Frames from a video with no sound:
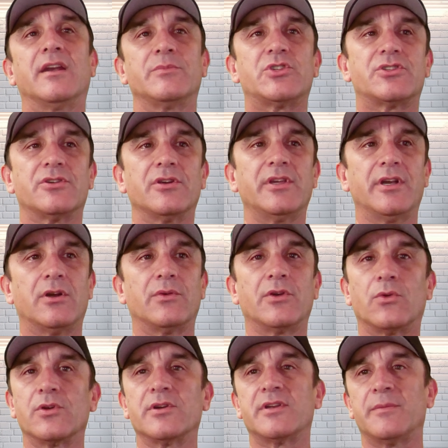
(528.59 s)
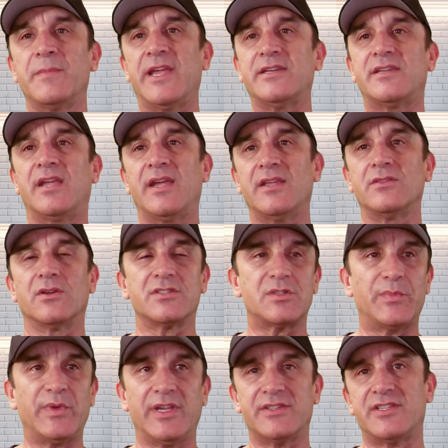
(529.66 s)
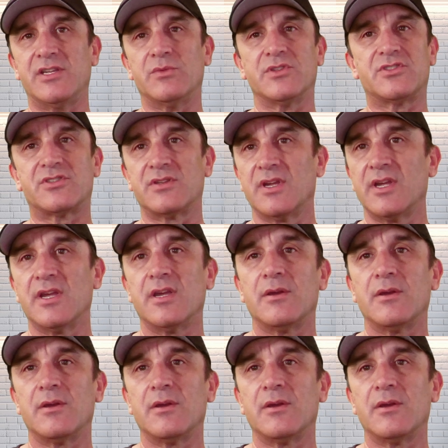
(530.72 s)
and i'm sure you know in order to maintain those speeds he was